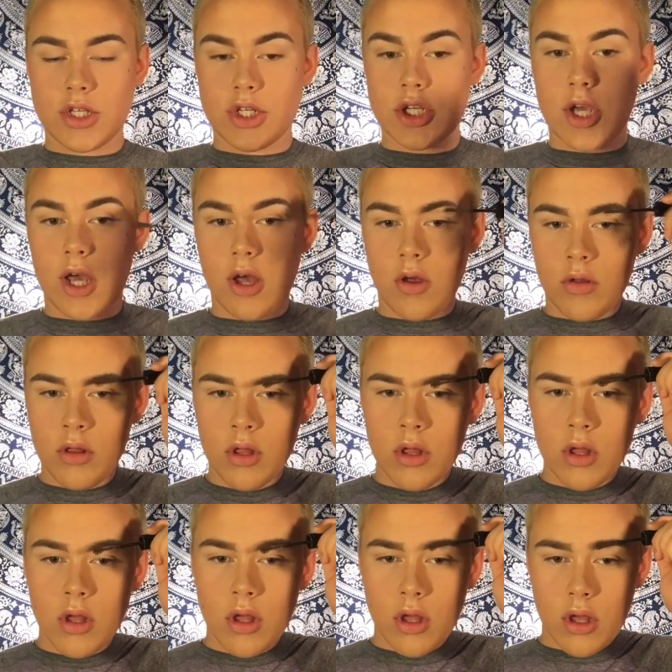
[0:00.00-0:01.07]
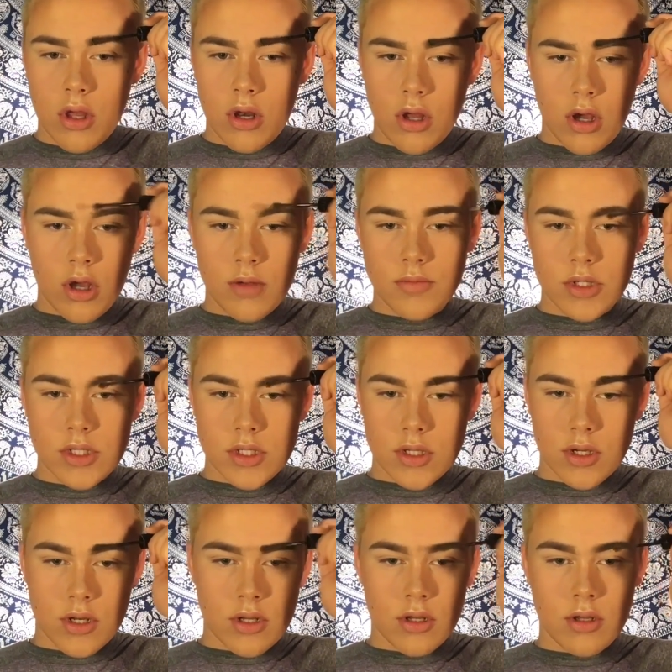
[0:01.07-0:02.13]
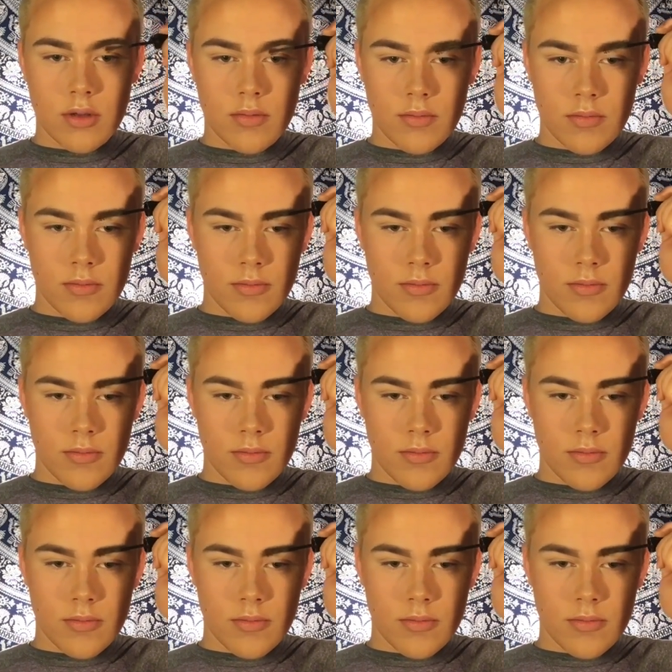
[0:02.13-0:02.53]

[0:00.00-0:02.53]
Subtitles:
gel and I'm just going to